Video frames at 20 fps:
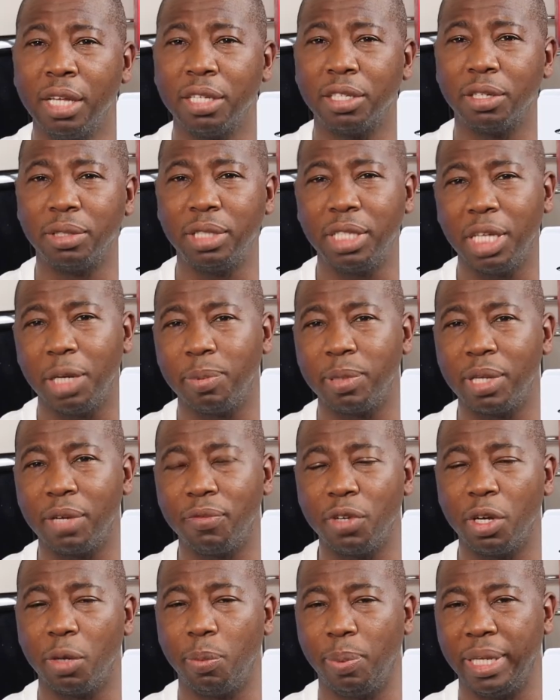So typically if
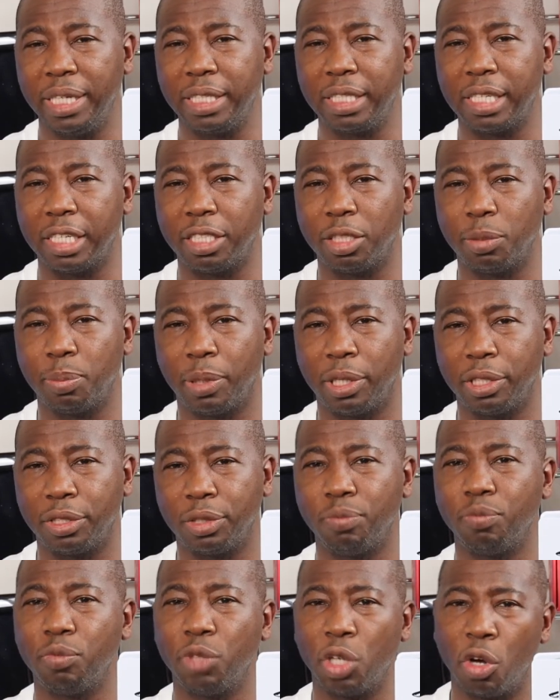you're a PlayStation
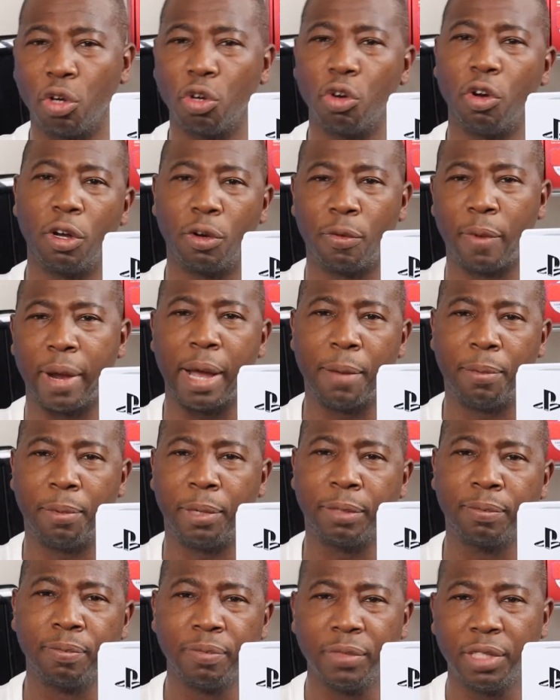person, you're gonna go and grab
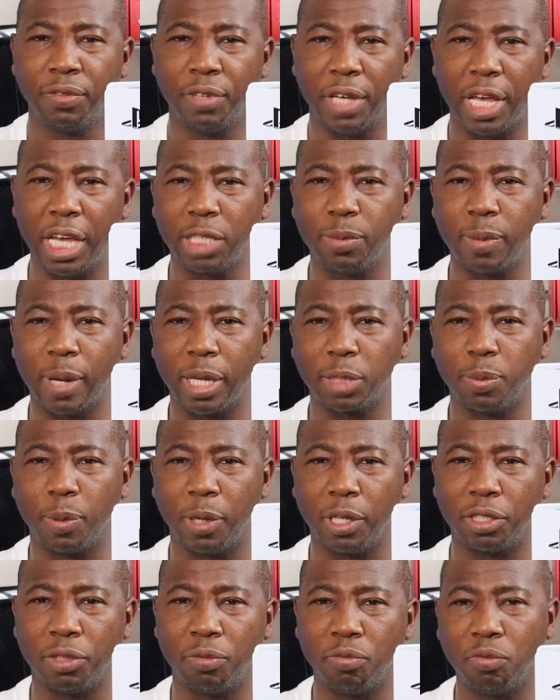one. If you're an Xbox
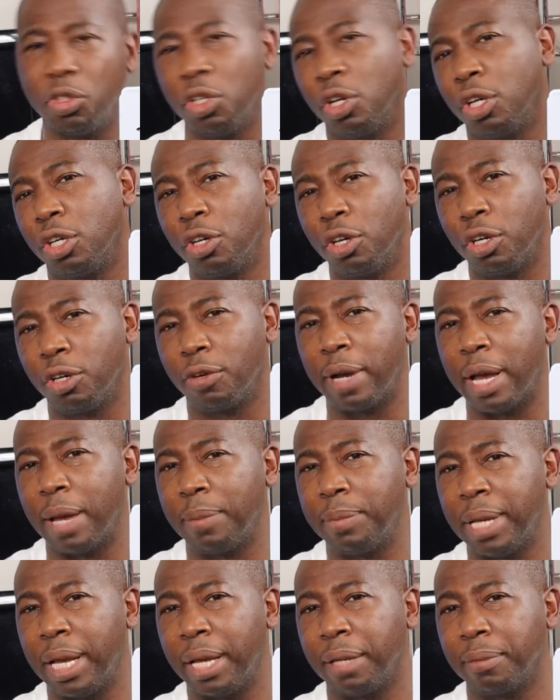person, you're gonna go and grab
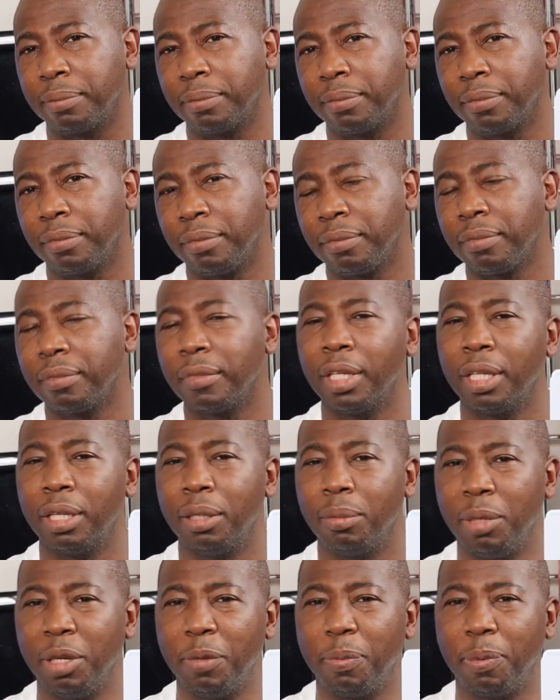that.
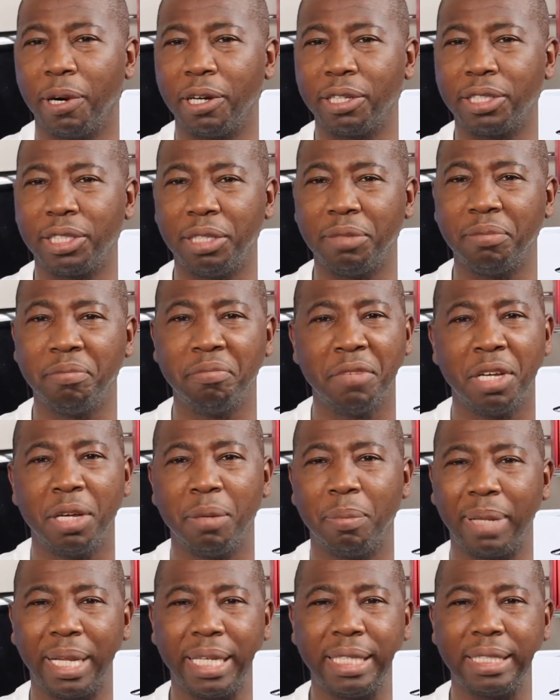Me personally,
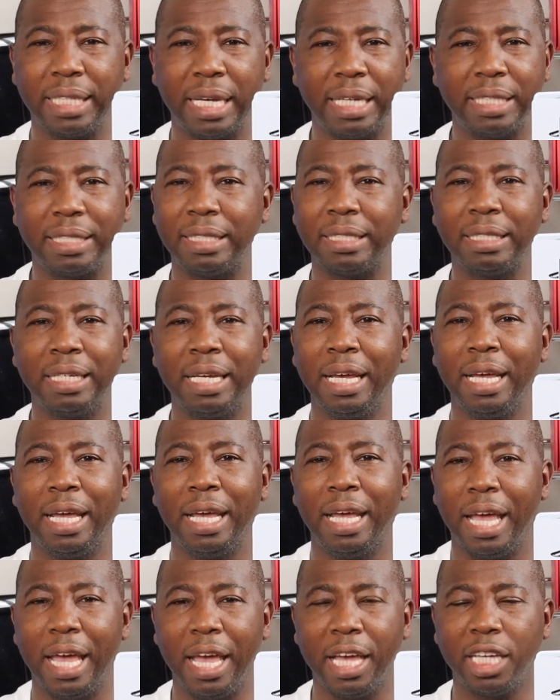PlayStation,
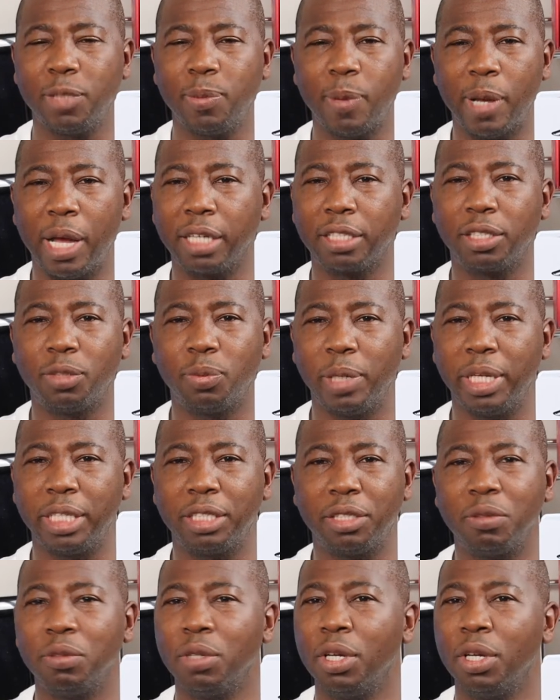Xbox,
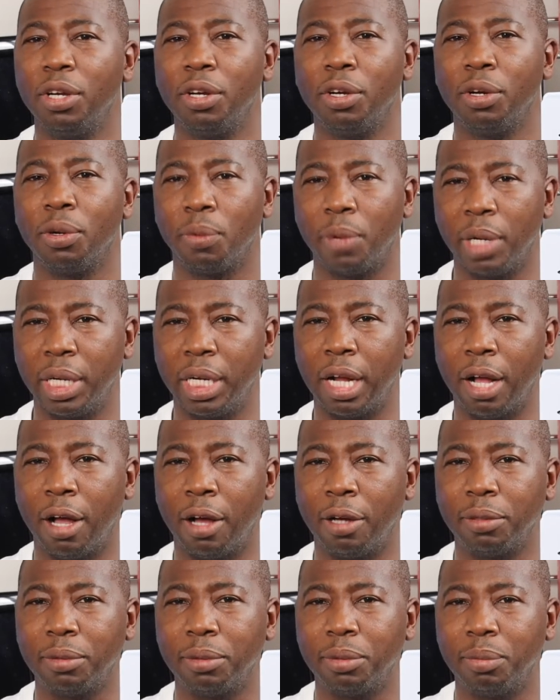Switch, run it
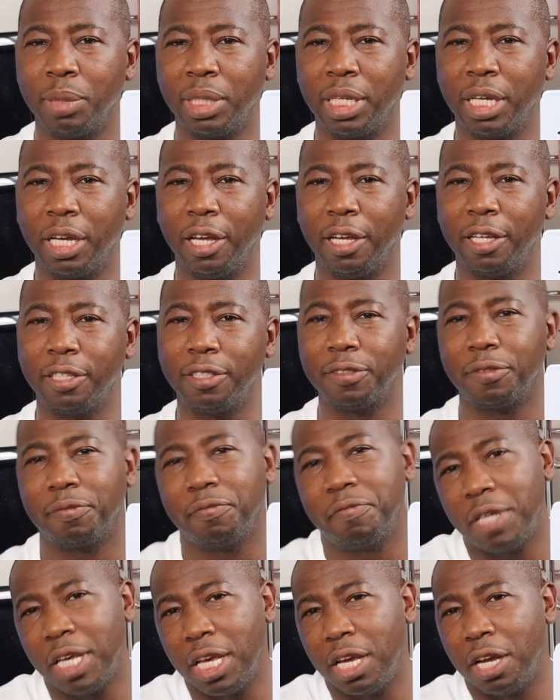all. Because
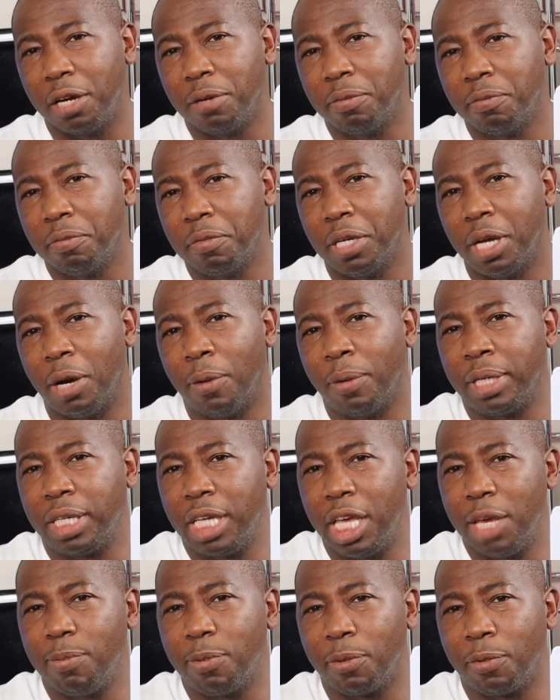here, I wanna
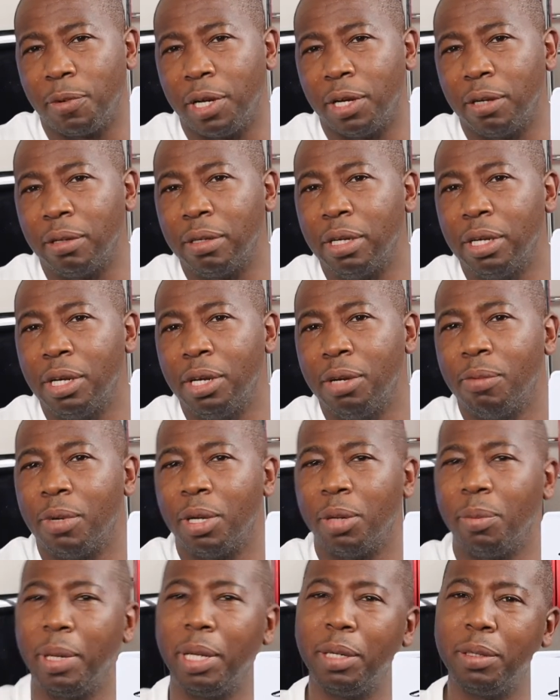keep it real. I
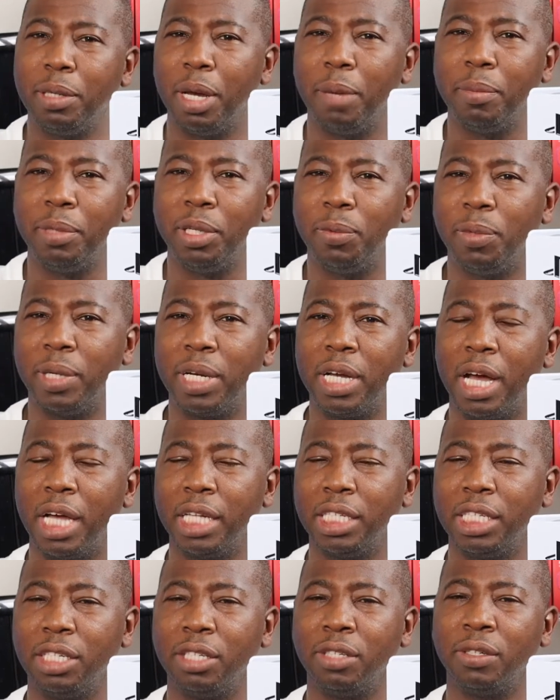wanna be able to come to you with
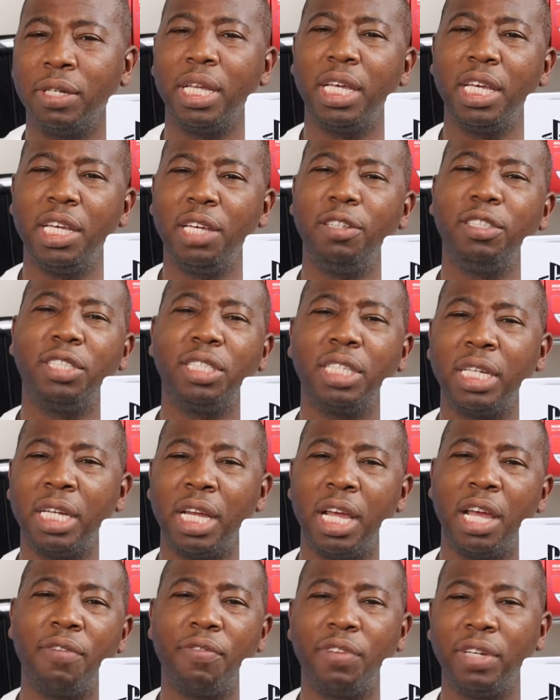content on each and
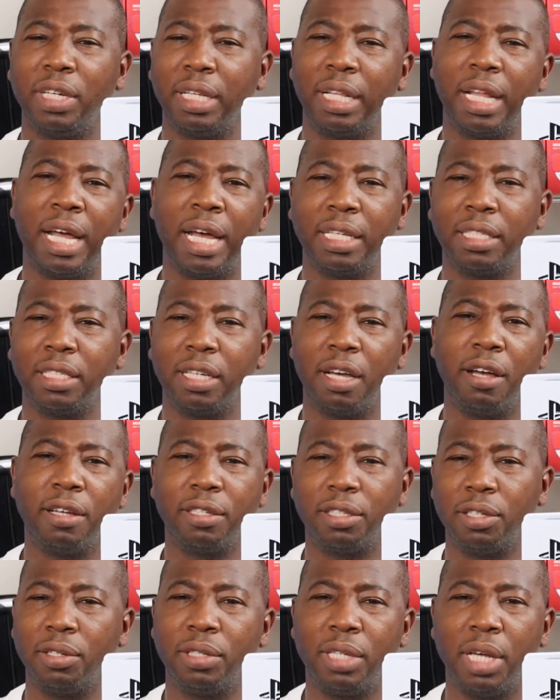every last
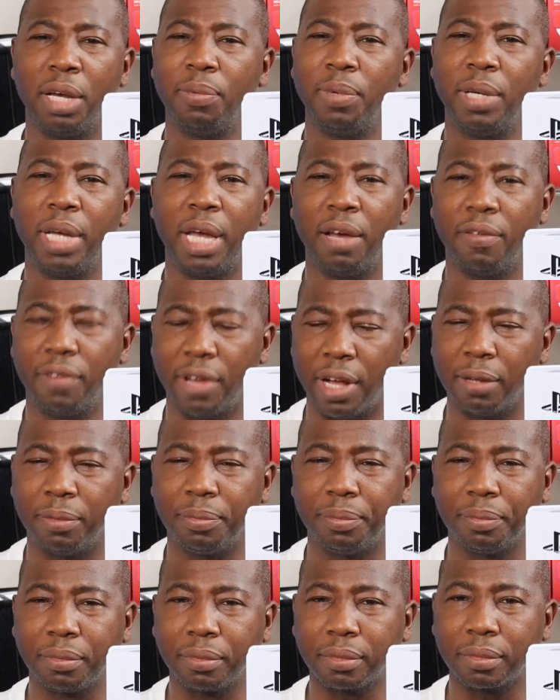console that we have out.
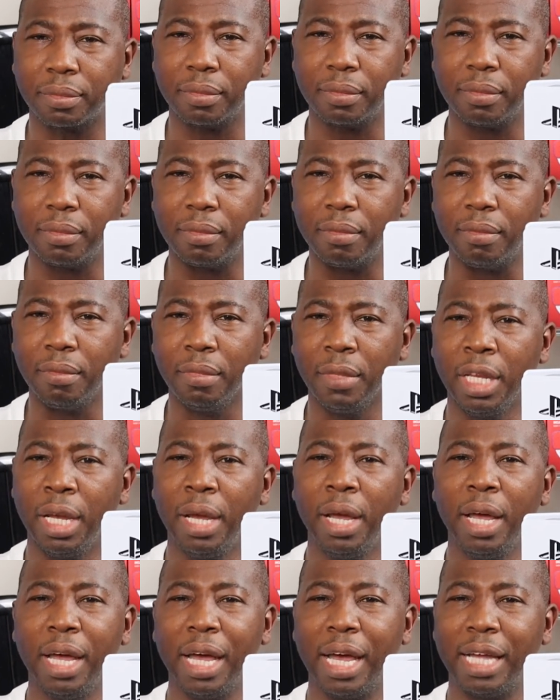
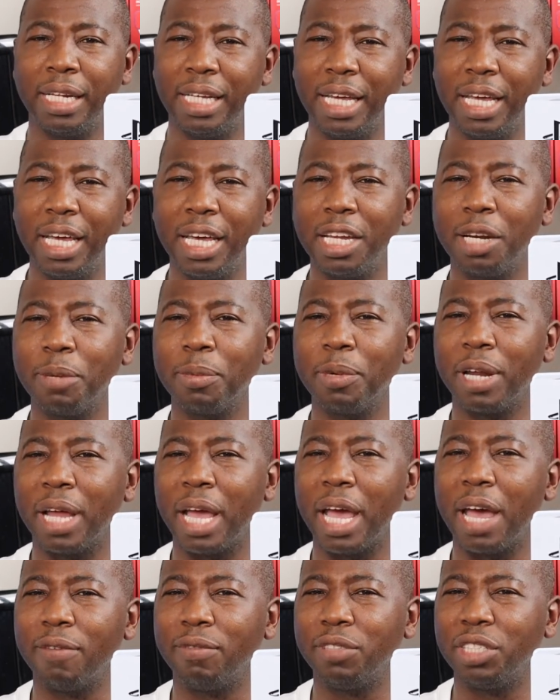At the end, I'm gonna
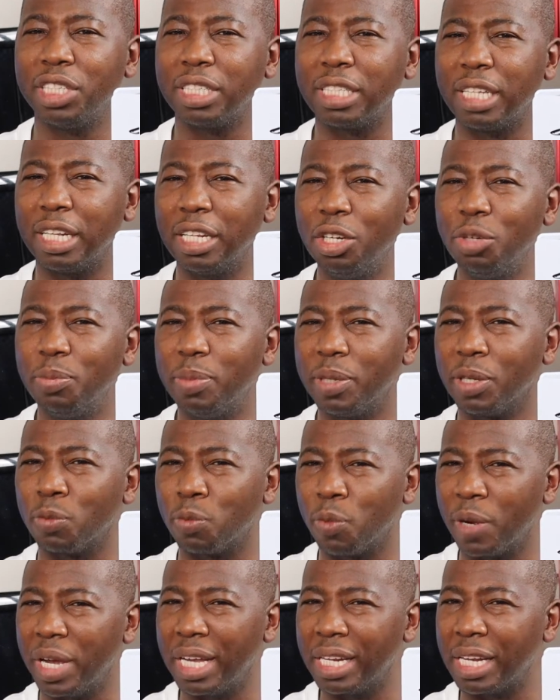have just a little bit
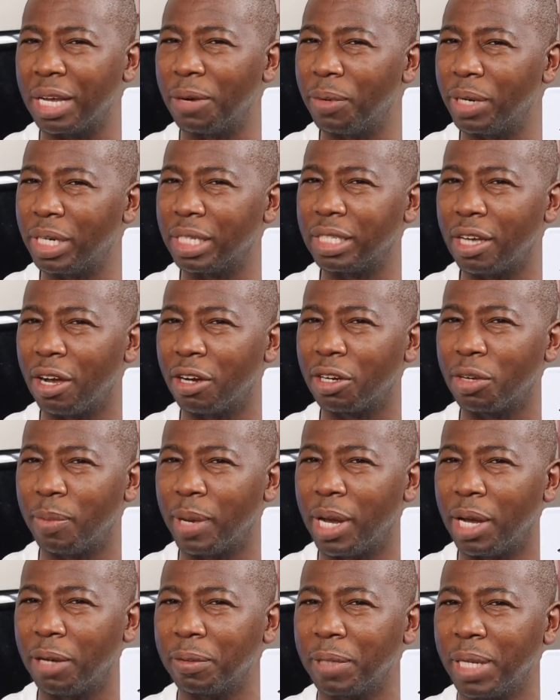of rant that I wanna talk
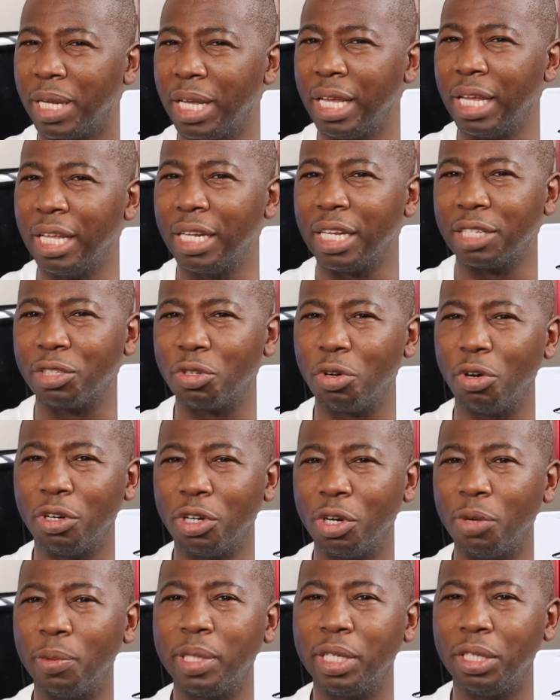about that's going
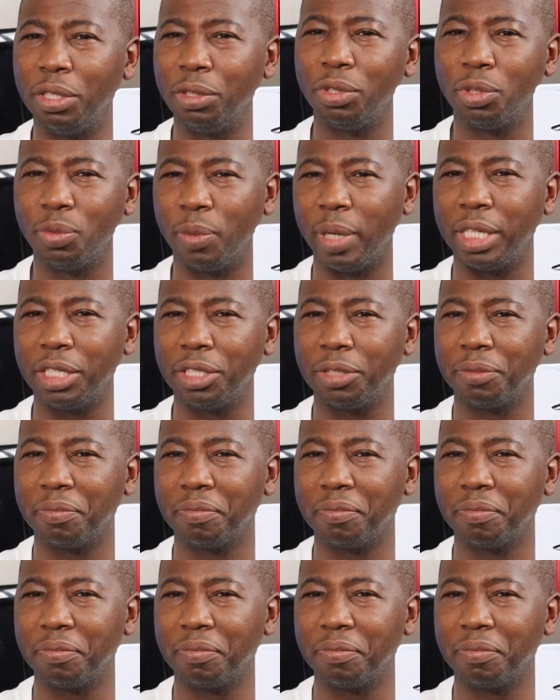on with the new Switch.